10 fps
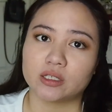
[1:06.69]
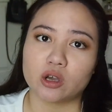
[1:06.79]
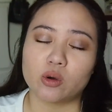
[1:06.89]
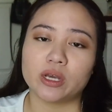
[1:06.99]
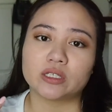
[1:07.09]

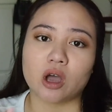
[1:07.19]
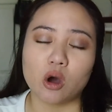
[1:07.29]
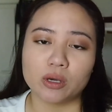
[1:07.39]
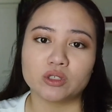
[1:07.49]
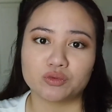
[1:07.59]
So it's
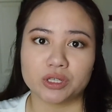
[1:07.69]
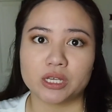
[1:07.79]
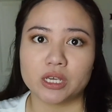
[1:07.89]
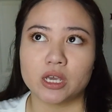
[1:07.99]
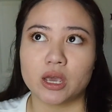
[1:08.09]
always
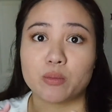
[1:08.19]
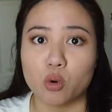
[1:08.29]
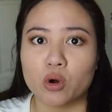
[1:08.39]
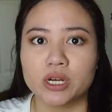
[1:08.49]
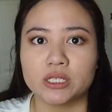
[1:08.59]
really
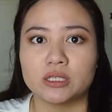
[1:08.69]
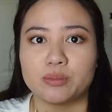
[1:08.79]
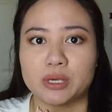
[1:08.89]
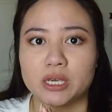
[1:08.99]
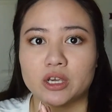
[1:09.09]
important to
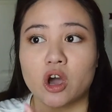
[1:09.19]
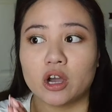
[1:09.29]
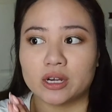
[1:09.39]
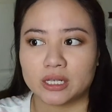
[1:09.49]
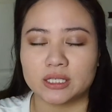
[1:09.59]
be
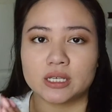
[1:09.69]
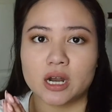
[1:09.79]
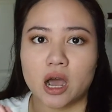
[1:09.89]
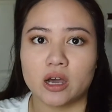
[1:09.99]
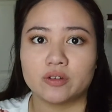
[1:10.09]
cognizant
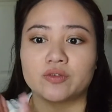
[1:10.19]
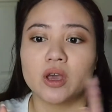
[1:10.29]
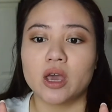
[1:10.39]
of